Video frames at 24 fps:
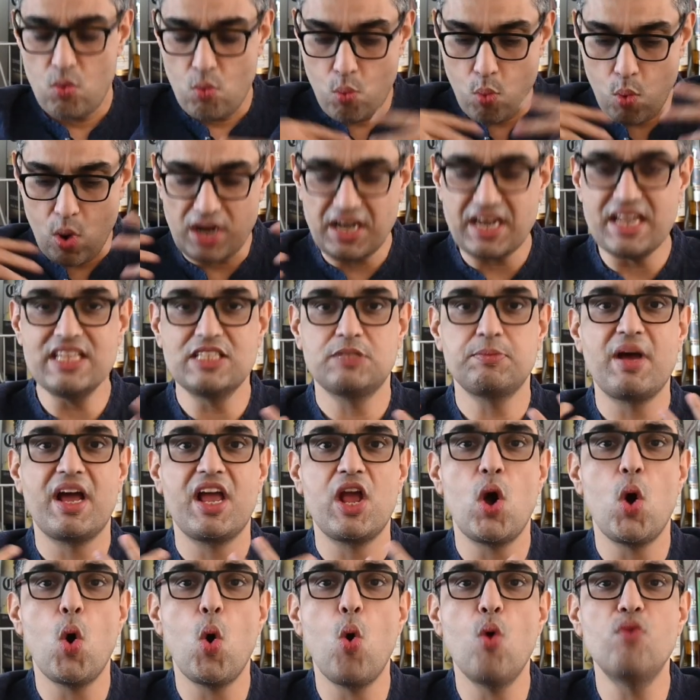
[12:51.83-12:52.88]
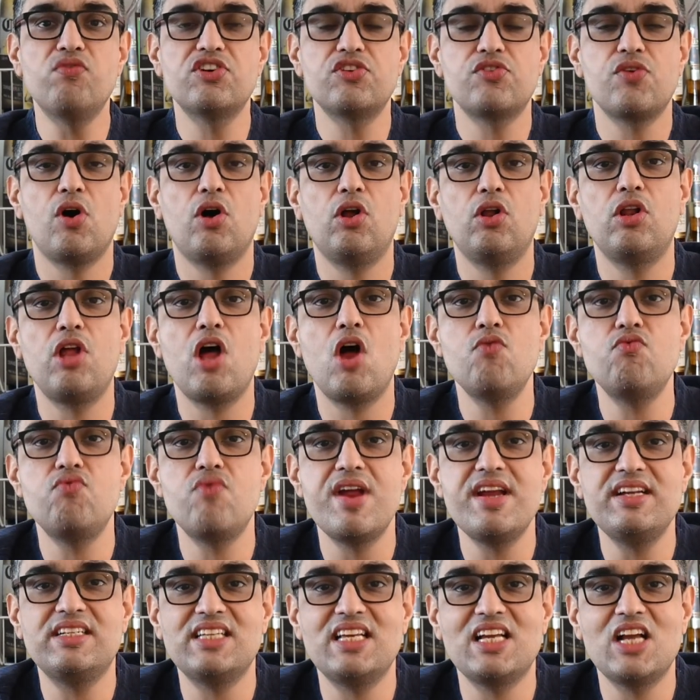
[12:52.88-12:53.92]
What is my overall
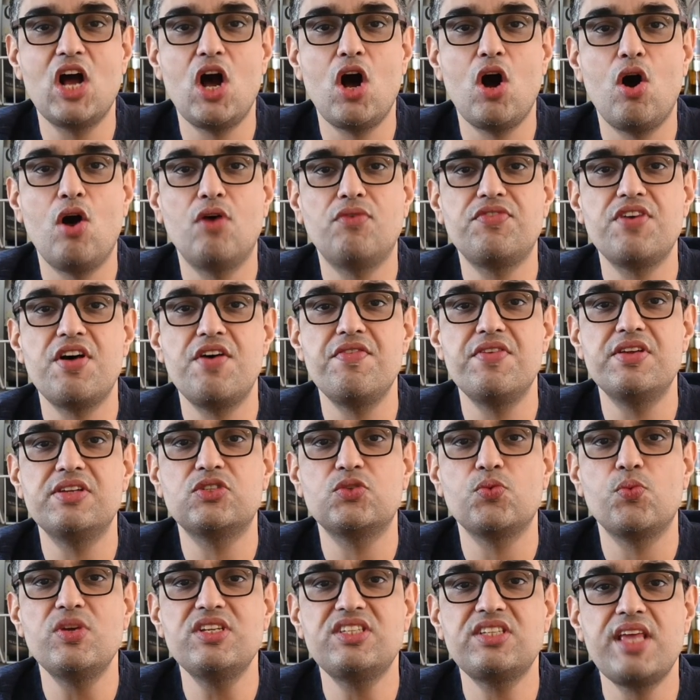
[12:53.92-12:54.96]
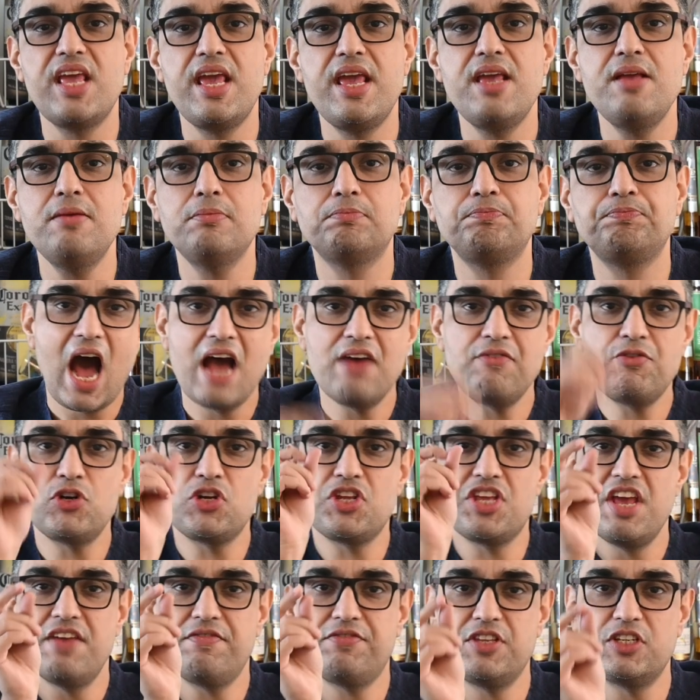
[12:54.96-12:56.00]
rating of this whiskey? I
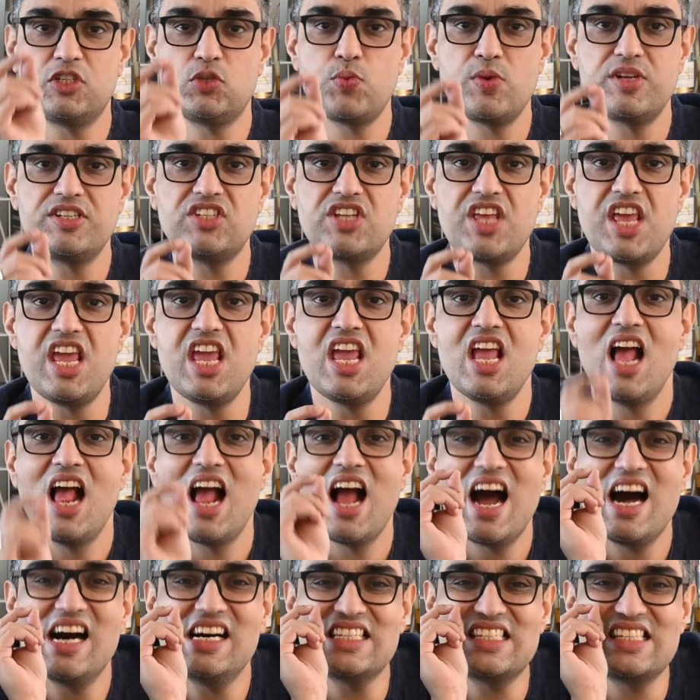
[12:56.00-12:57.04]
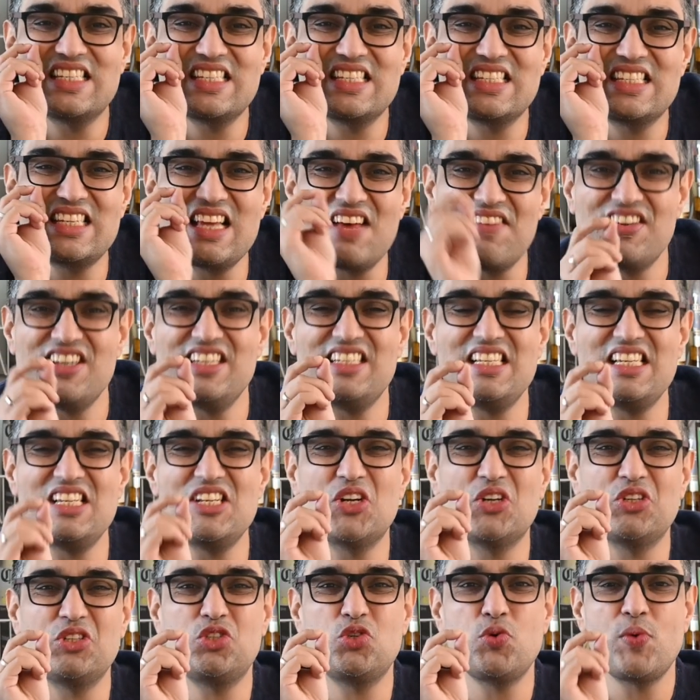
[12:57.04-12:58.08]
would give this whiskey a 17
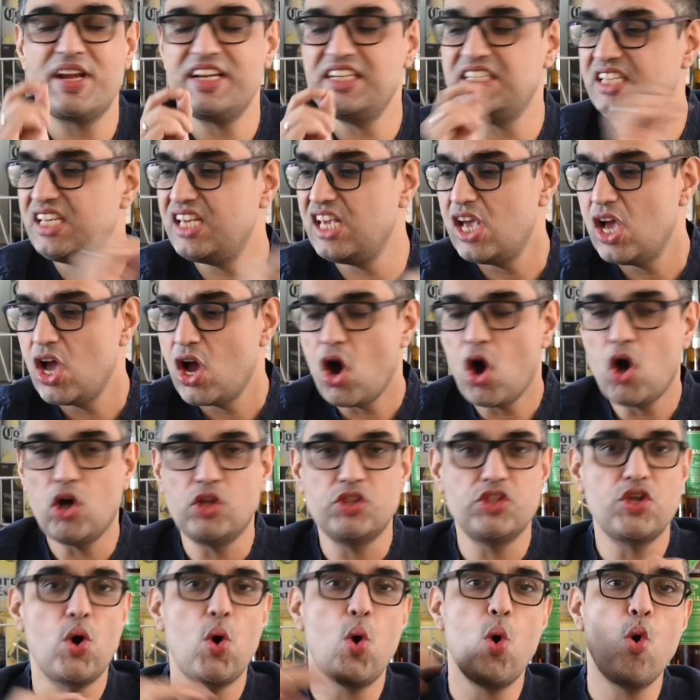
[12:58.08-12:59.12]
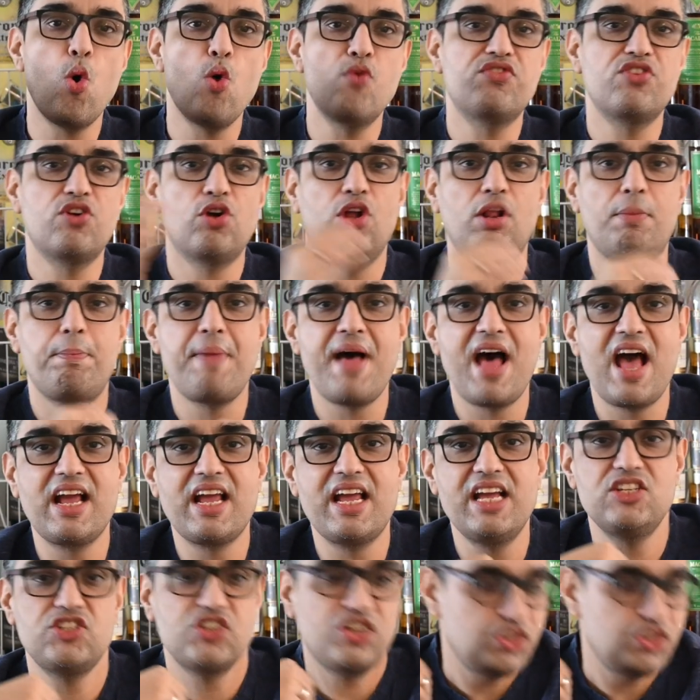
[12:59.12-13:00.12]
on 20 on the overall package